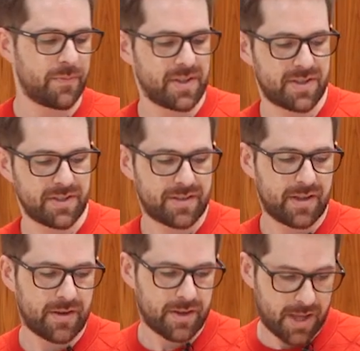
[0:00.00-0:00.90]
this is
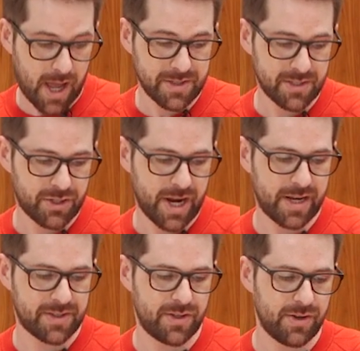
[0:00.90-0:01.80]

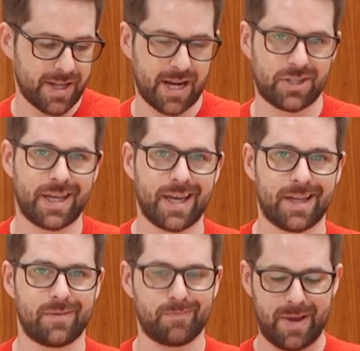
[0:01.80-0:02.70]
concentrated, so you can actually
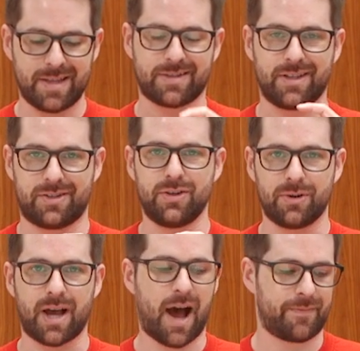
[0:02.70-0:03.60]
get basically 2
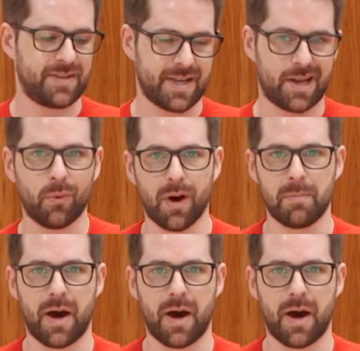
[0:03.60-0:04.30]
coffees out of 1